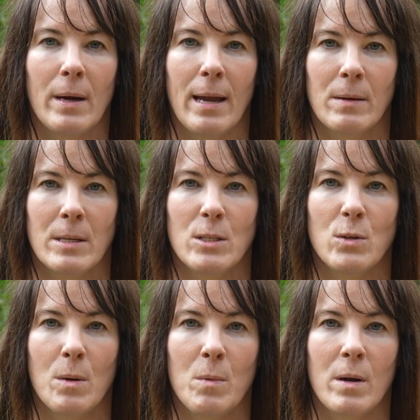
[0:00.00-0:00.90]
County
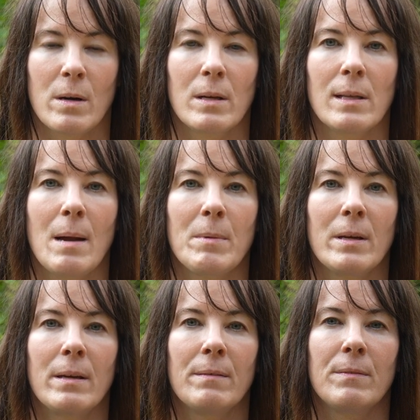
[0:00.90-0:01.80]
Stormwater
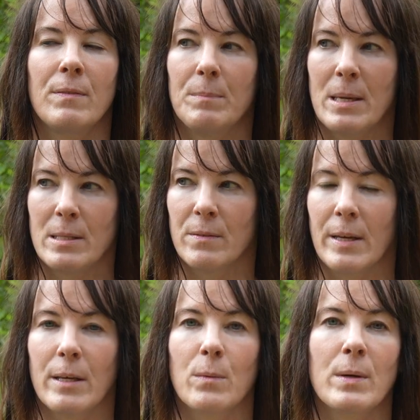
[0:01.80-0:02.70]
Collaborative,
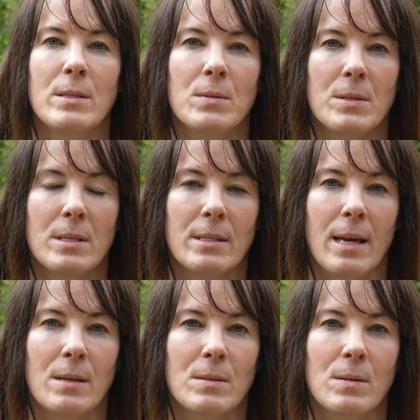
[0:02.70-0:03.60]
Pennsylvania Resources
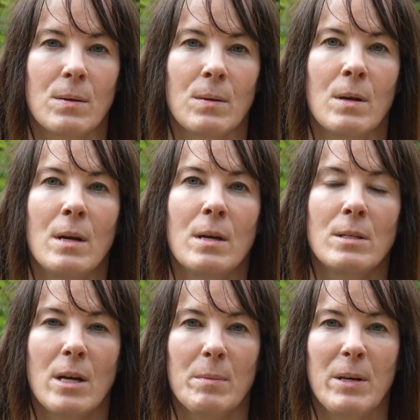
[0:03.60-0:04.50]
Council,
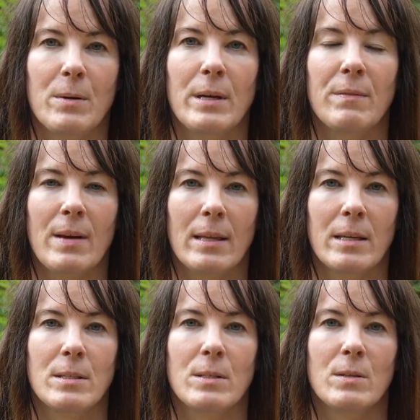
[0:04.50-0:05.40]
Darby Creek
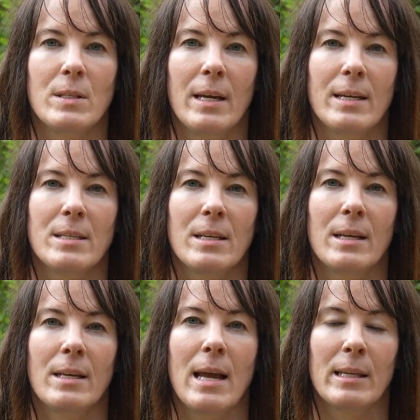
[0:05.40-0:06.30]
Valley
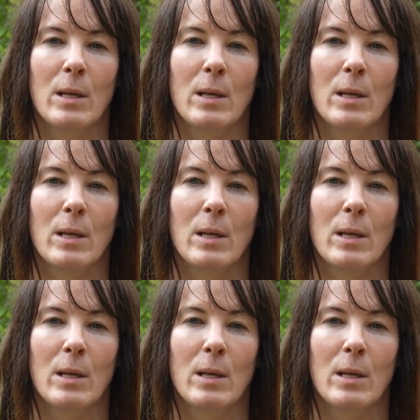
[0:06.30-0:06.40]
Association, and